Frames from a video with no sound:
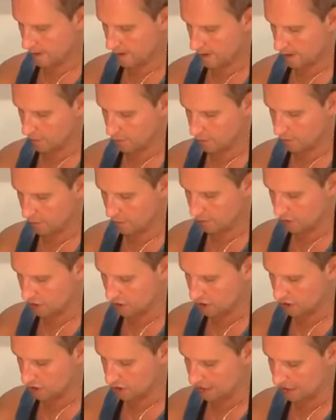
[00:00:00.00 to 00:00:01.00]
I'll do them
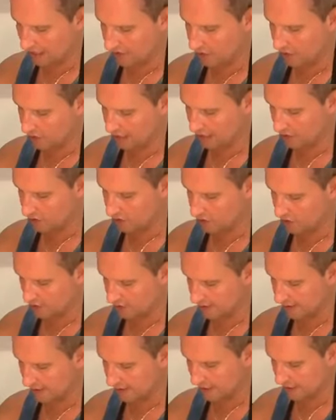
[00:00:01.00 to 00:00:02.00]
into slightly thinner
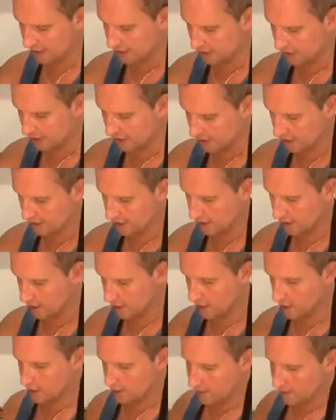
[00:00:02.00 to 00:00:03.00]
slices.
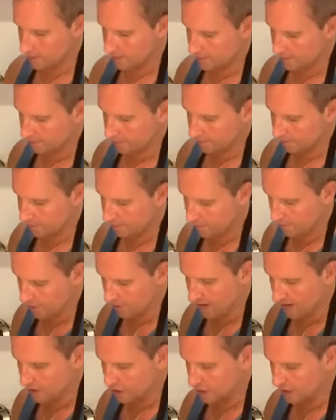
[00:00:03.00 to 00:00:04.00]
Or
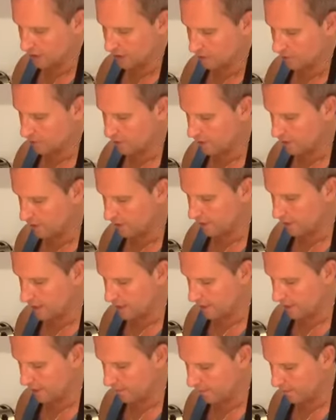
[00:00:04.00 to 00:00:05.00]
actually
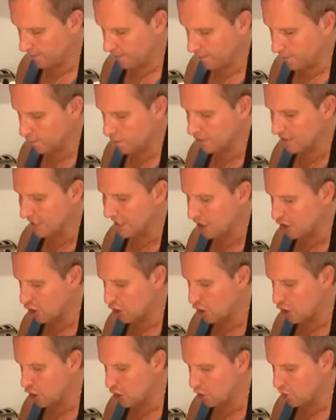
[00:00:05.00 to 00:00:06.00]
thinner, we'll say
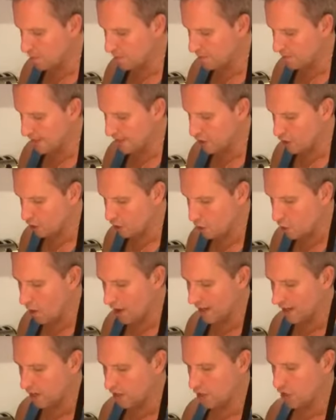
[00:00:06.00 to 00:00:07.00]
cubed, they're not
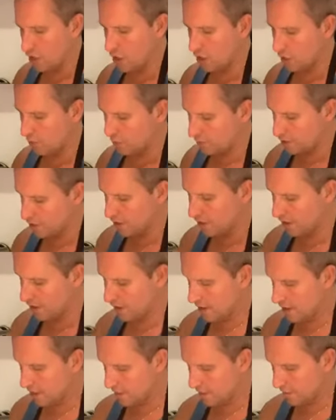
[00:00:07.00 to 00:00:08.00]
quite cubed,
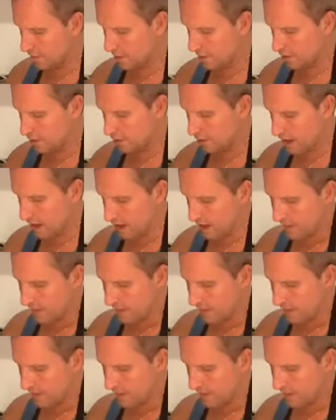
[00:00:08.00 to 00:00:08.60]
but